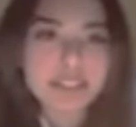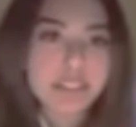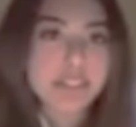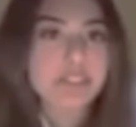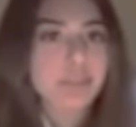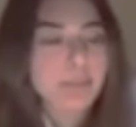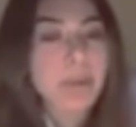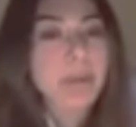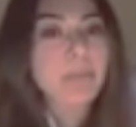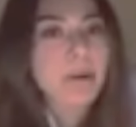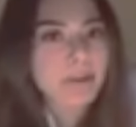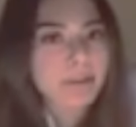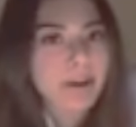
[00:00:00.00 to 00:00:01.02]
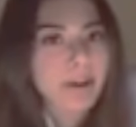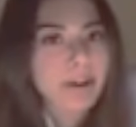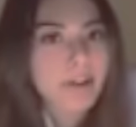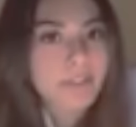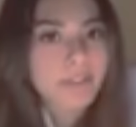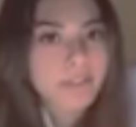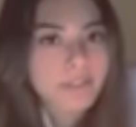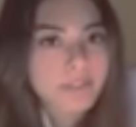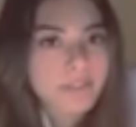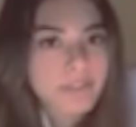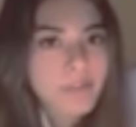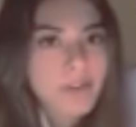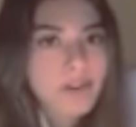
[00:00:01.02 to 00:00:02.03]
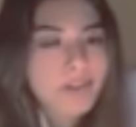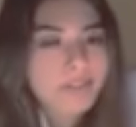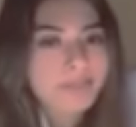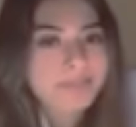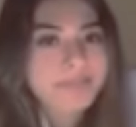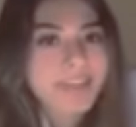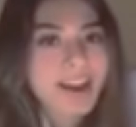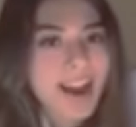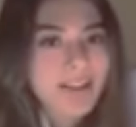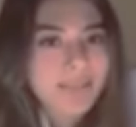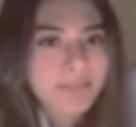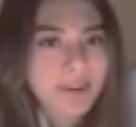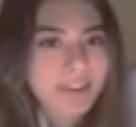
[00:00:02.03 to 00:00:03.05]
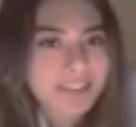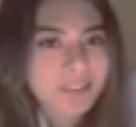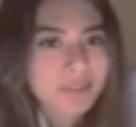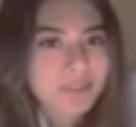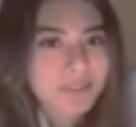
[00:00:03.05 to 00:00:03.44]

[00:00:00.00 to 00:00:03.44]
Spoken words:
She could meet my knife. I'm not